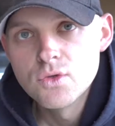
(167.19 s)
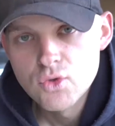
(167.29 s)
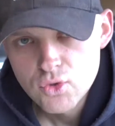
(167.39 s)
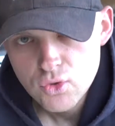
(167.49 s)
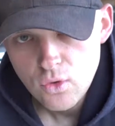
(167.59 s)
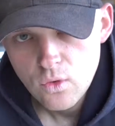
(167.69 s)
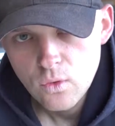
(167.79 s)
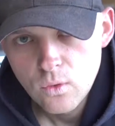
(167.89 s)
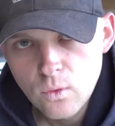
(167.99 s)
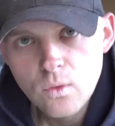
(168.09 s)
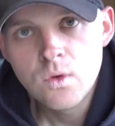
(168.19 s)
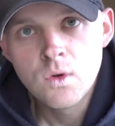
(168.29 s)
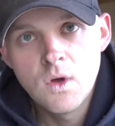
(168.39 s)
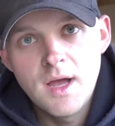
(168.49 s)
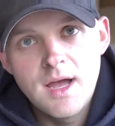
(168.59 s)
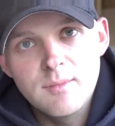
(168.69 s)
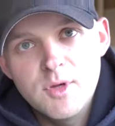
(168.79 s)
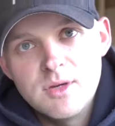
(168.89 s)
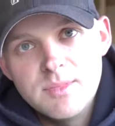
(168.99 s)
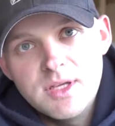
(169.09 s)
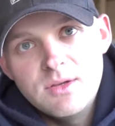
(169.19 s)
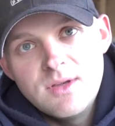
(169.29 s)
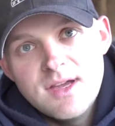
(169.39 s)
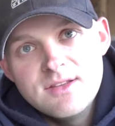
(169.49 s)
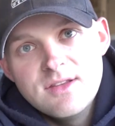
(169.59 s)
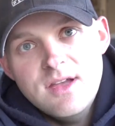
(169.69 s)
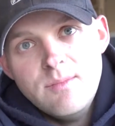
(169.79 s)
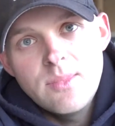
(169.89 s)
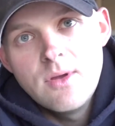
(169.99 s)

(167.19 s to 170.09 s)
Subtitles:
So, I'm going to pick you guys up.